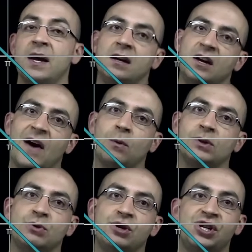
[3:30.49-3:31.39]
If I were
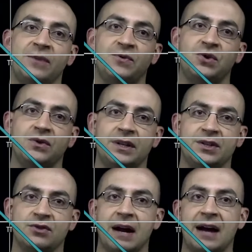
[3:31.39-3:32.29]
to shift this
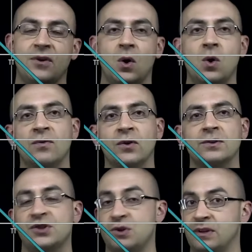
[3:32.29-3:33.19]
graph over
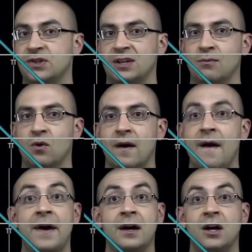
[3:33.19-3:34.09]
so you can see more,
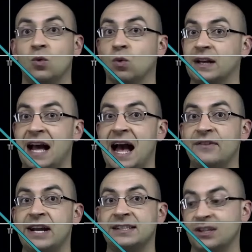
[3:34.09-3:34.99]
we're going to have
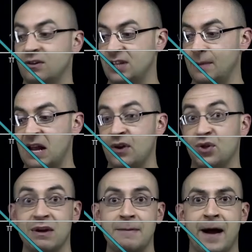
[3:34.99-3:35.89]
an x-intercept at
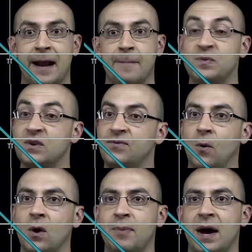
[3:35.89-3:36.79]
3 pi,
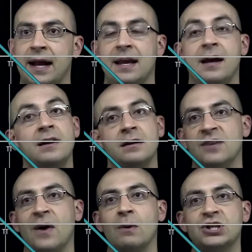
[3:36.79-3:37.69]
4 pi.
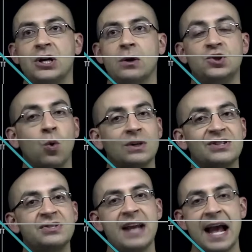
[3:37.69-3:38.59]
If I were to go towards
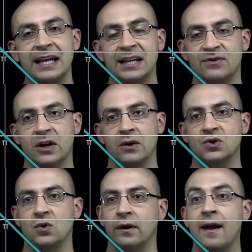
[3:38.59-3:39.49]
negative
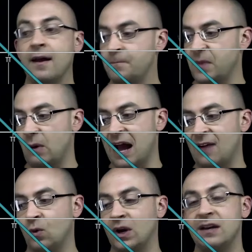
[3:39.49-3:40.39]
territory, I would have
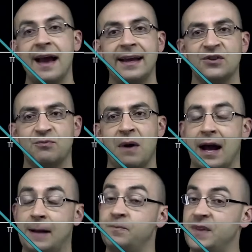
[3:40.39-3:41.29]
one at negative
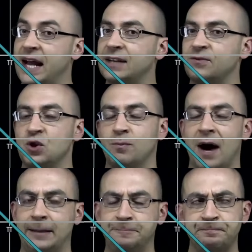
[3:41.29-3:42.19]
pi, -2 pi.